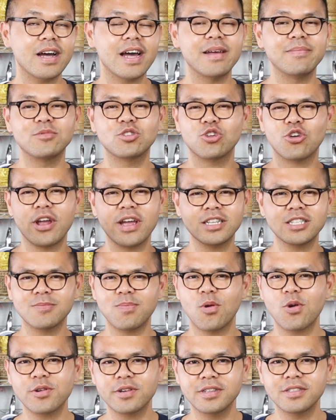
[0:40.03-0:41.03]
I'm
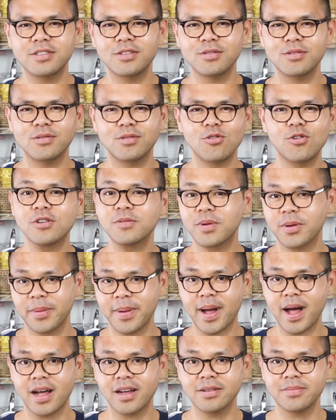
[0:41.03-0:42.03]
transported to Luang
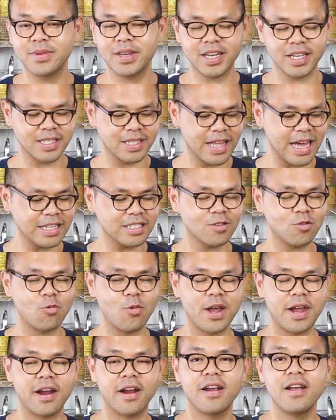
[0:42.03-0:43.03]
Prabang because that's
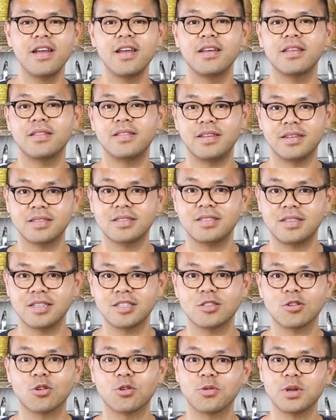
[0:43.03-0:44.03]
where this
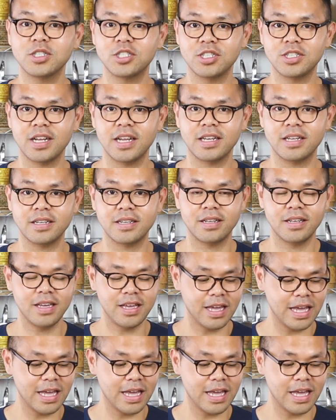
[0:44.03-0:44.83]
dish originated.